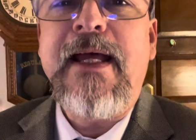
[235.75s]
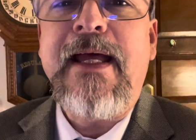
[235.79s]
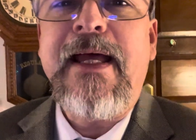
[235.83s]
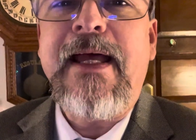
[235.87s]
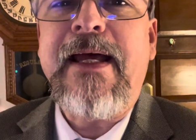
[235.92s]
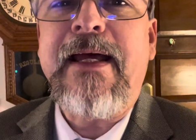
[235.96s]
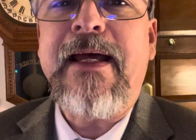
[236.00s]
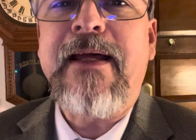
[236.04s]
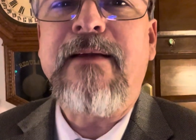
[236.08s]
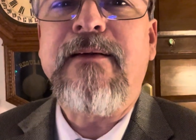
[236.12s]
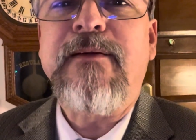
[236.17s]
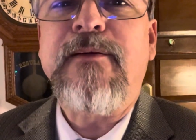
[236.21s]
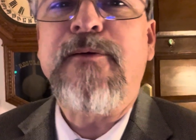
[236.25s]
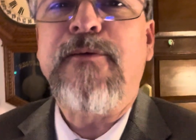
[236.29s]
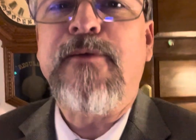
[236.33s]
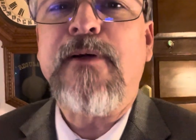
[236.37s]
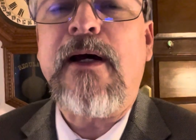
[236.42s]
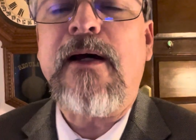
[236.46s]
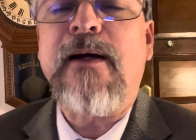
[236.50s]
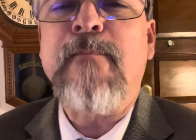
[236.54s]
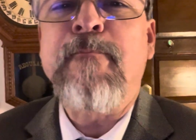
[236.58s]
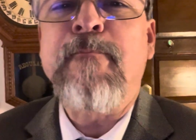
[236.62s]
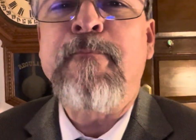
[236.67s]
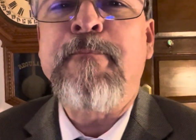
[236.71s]
And
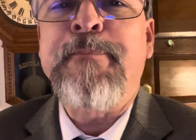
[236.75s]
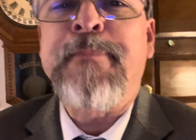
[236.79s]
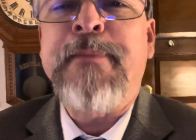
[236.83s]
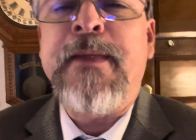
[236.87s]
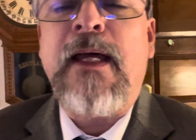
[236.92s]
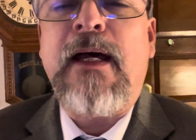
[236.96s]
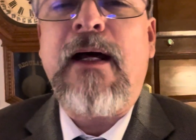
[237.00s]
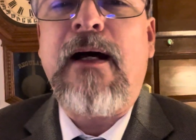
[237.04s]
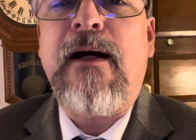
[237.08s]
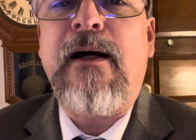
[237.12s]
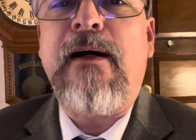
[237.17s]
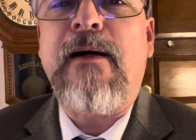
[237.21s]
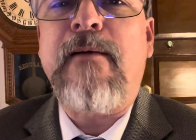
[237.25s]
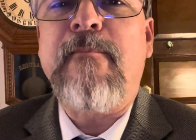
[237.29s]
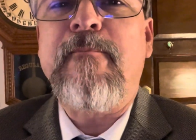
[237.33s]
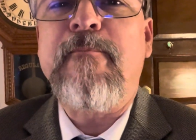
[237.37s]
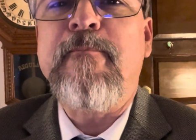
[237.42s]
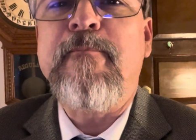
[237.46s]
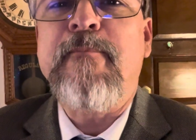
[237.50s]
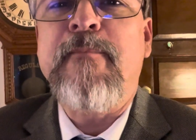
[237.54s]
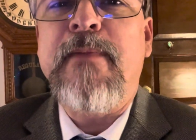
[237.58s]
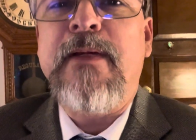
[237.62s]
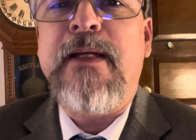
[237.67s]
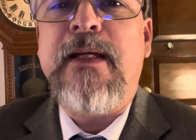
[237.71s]
in
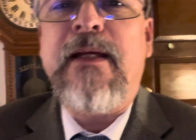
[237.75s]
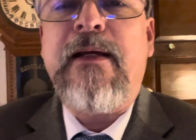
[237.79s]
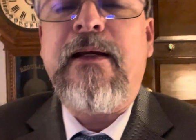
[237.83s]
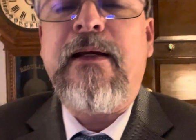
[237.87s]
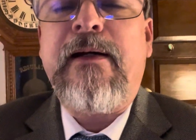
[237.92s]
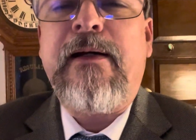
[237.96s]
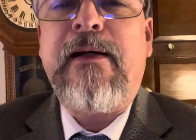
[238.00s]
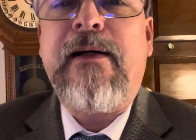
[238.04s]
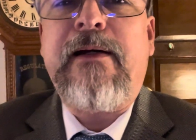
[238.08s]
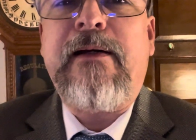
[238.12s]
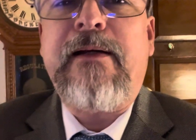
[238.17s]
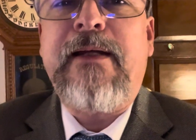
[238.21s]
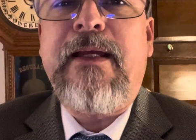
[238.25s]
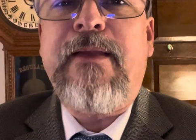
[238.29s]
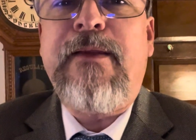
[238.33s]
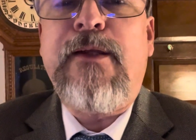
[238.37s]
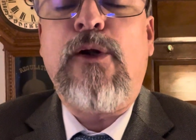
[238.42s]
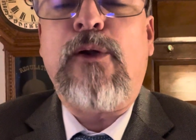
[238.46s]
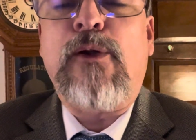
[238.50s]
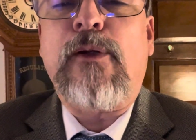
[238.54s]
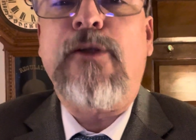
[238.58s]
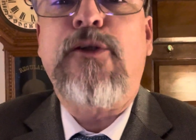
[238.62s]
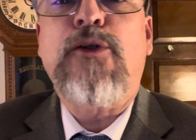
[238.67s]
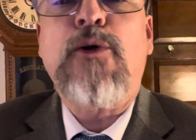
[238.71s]
the
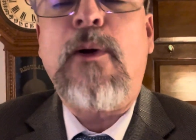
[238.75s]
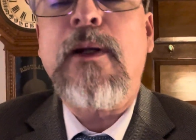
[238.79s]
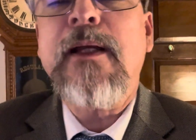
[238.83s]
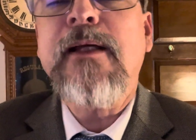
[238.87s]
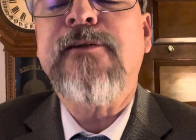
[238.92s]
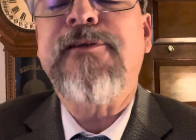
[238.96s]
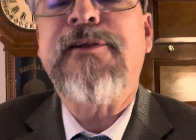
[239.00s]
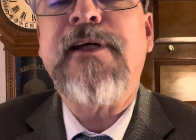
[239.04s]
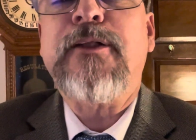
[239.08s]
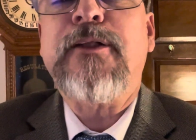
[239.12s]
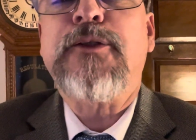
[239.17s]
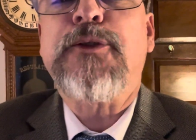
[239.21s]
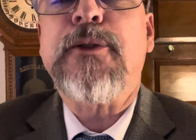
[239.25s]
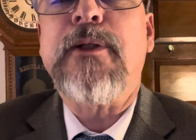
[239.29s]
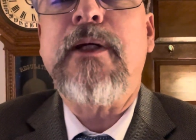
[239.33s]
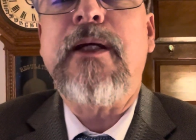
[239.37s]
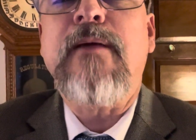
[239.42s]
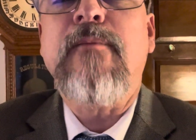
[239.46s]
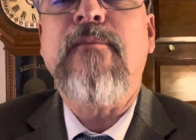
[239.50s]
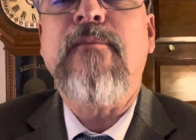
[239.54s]
early 20th century,